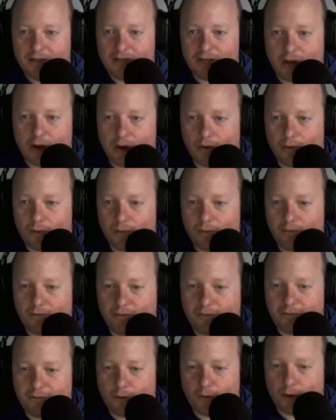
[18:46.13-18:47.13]
So
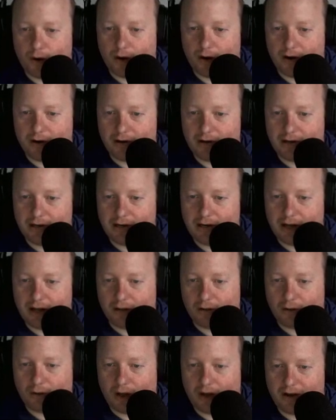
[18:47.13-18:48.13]
for
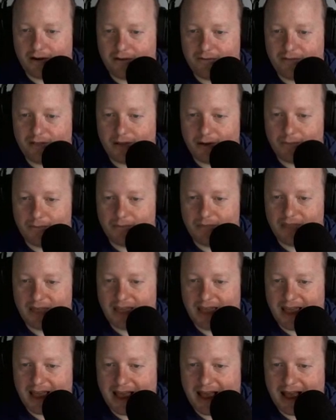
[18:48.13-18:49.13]
a lot of them,
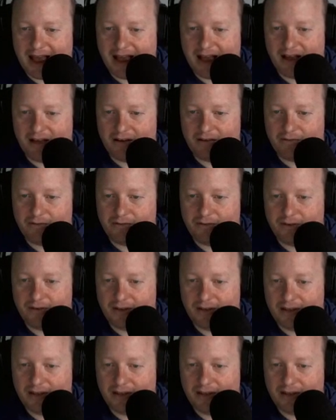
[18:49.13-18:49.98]
they have